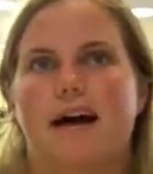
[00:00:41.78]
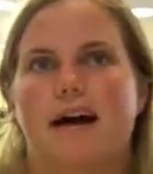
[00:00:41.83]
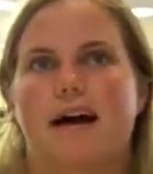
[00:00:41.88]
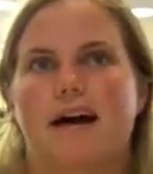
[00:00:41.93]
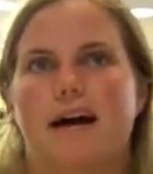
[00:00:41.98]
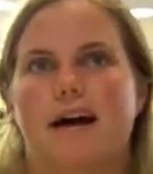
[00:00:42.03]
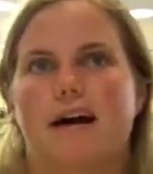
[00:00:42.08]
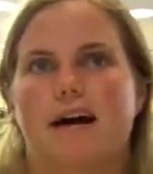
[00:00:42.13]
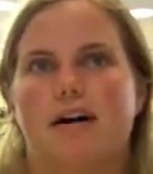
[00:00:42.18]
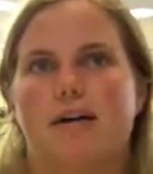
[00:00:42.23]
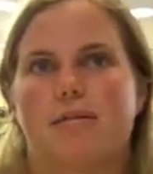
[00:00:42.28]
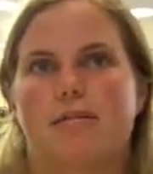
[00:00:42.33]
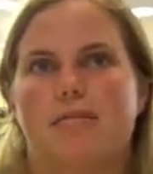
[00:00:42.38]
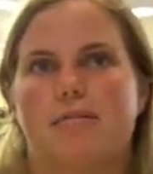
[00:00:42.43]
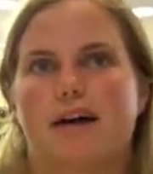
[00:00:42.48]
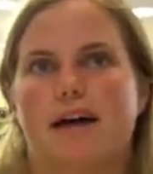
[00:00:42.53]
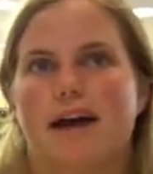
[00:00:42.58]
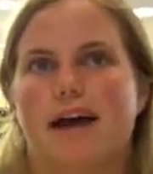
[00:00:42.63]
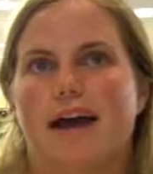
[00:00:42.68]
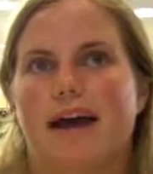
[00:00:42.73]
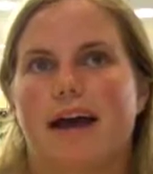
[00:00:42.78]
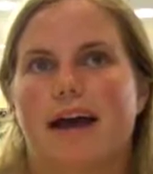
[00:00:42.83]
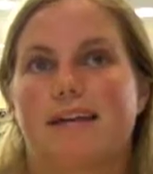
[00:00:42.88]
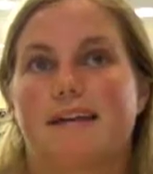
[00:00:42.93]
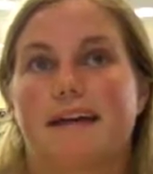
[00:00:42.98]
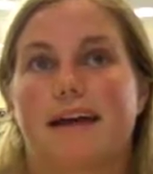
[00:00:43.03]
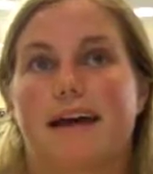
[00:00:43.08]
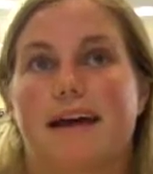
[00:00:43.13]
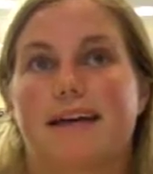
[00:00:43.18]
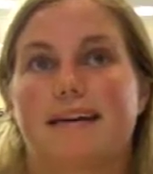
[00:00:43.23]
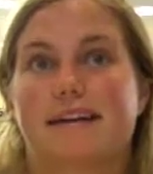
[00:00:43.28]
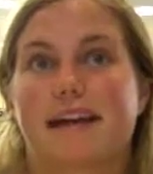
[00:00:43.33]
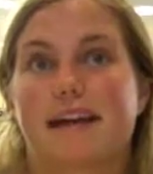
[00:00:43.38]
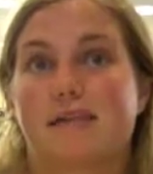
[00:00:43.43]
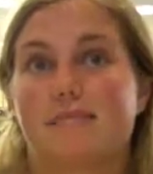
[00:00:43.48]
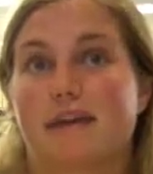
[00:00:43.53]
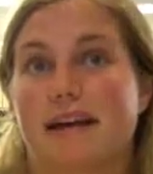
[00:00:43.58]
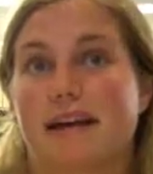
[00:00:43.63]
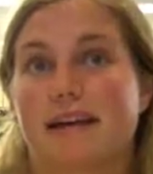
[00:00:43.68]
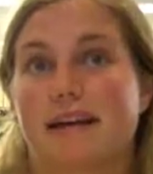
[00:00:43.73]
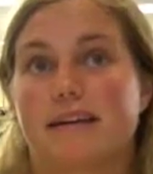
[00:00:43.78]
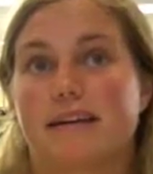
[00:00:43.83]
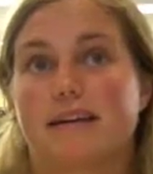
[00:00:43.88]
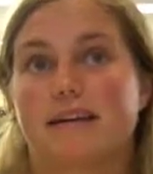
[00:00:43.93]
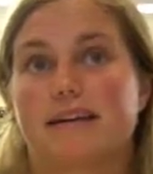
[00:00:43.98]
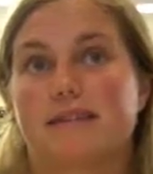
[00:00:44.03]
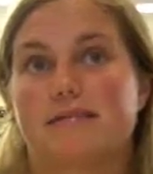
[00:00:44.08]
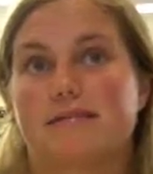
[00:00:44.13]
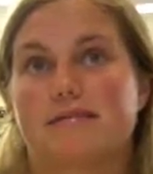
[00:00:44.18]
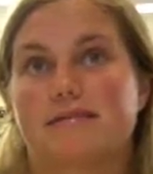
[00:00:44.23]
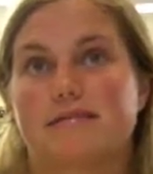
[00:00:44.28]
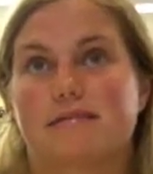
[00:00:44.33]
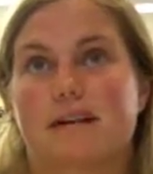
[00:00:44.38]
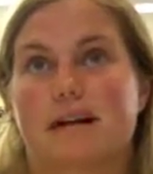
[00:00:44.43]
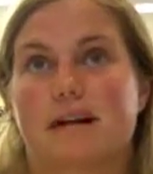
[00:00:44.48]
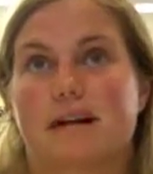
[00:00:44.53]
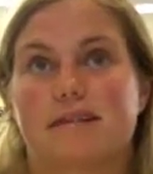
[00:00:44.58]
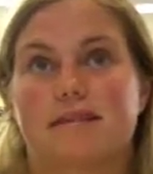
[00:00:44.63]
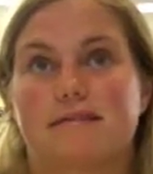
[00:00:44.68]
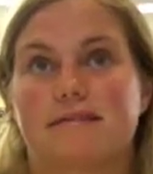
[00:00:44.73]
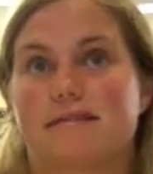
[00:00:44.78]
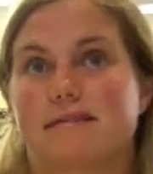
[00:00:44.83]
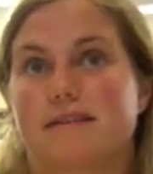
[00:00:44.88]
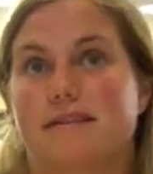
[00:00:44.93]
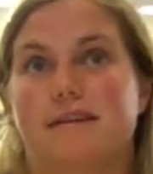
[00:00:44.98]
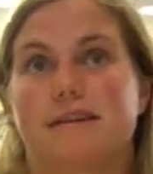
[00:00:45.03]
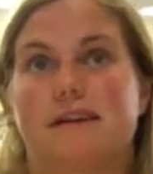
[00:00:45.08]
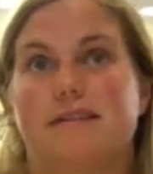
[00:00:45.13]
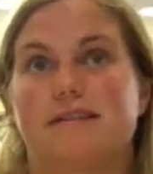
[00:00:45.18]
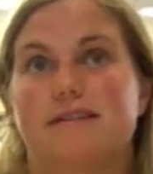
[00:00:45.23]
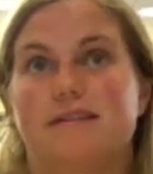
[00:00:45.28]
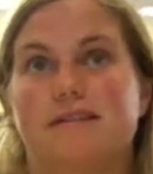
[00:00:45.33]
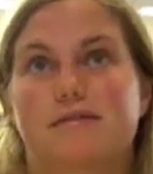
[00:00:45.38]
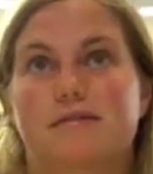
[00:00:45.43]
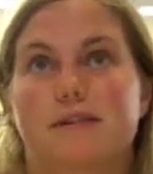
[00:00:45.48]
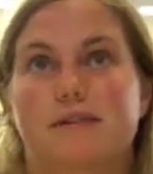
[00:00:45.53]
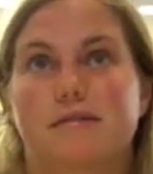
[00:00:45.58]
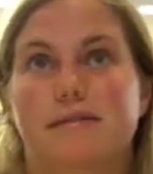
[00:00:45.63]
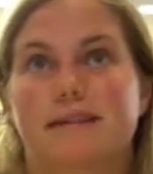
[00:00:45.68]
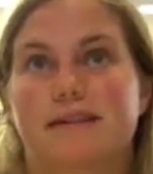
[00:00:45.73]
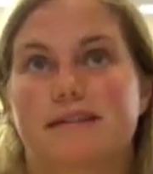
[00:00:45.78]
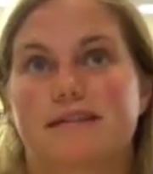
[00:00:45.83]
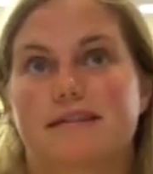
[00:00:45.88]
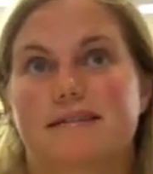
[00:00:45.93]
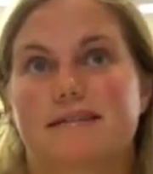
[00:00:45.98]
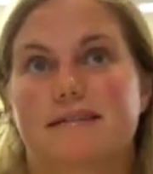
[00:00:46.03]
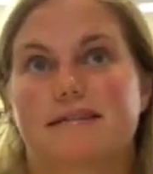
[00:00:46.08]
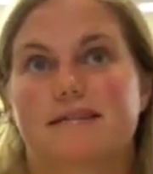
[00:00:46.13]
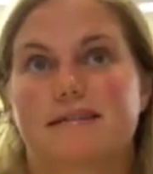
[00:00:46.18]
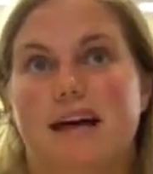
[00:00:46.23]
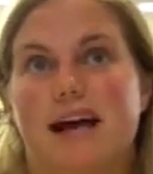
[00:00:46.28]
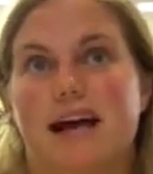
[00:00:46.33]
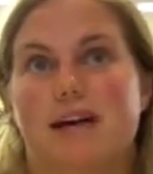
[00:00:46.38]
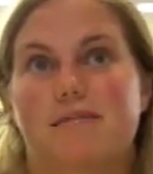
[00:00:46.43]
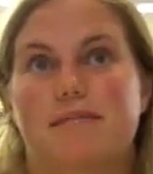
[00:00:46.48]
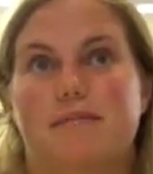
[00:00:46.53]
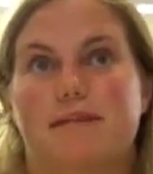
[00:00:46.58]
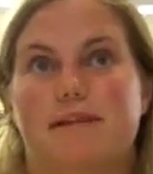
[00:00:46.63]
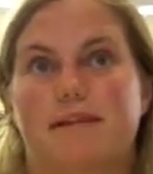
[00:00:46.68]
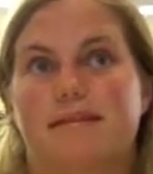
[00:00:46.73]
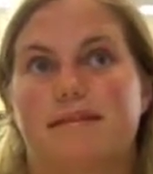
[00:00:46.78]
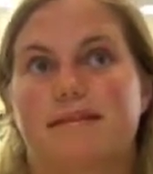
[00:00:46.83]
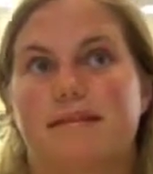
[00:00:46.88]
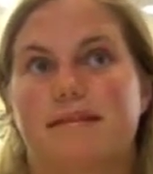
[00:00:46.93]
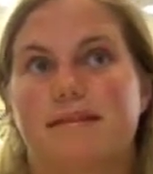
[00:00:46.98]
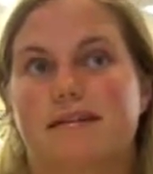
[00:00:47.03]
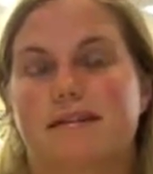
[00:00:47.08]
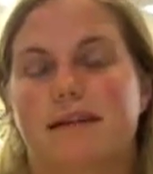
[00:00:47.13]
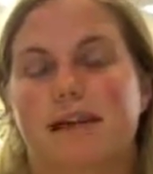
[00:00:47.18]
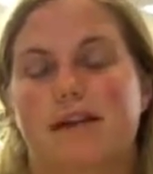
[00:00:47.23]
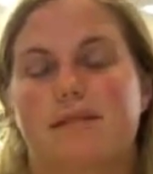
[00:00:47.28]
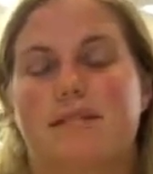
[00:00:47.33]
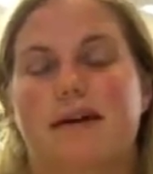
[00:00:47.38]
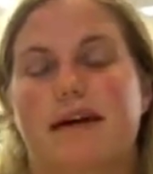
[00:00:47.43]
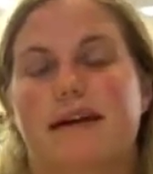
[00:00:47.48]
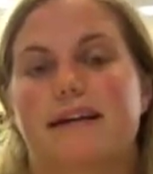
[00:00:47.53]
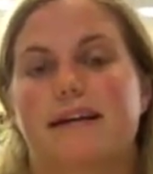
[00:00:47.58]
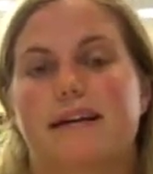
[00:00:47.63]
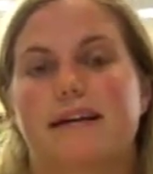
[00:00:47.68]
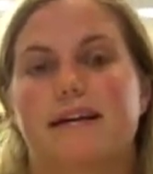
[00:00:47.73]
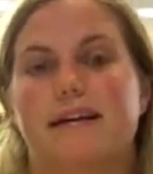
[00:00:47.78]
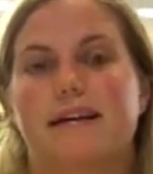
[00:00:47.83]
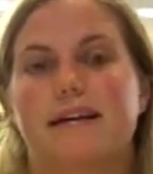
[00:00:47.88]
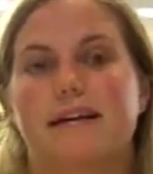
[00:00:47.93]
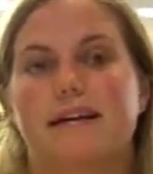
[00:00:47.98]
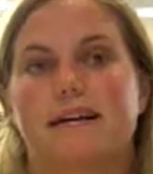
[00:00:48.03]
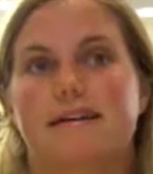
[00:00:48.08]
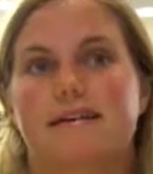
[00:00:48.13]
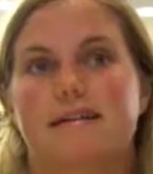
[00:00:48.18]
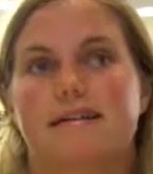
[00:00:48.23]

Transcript: And then came back here, that was 3 weeks of time, and came back here